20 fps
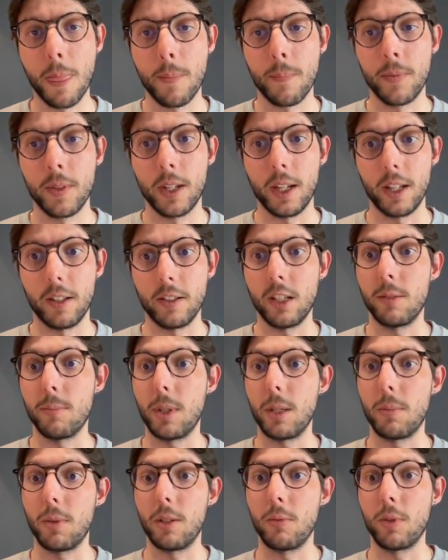and then
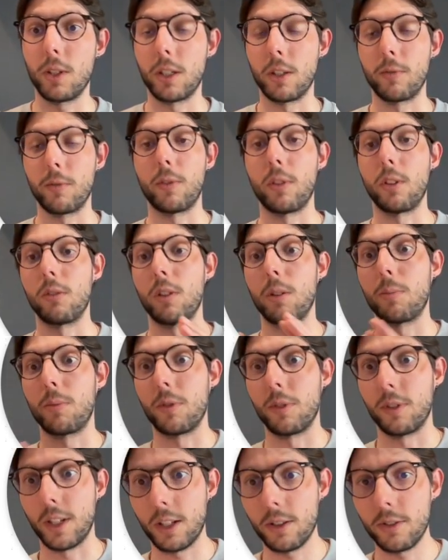maybe we can follow up
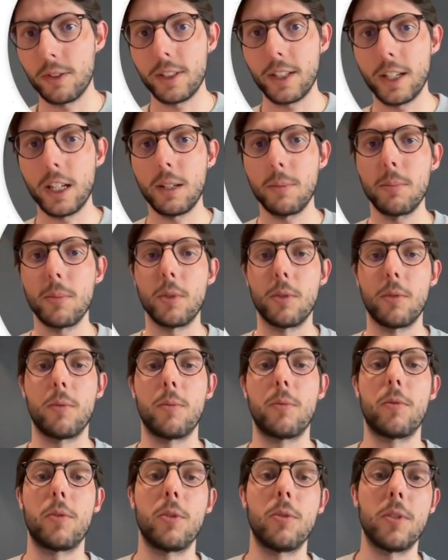another time a
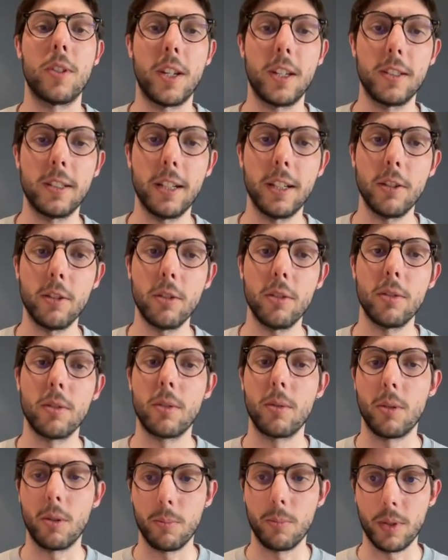few days later, a bit